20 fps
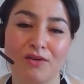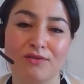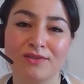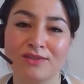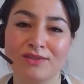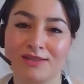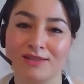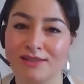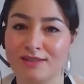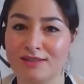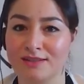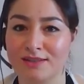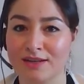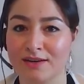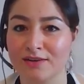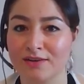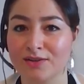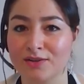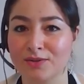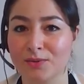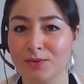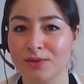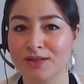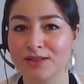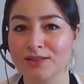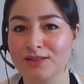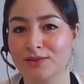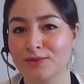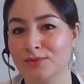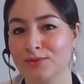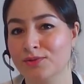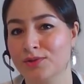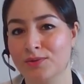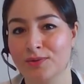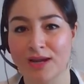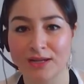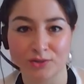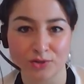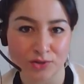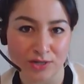provinces and territories through
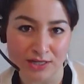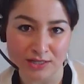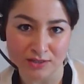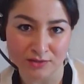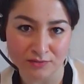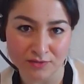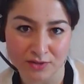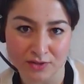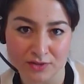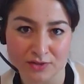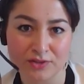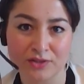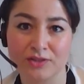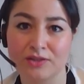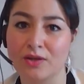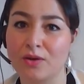direct transfers.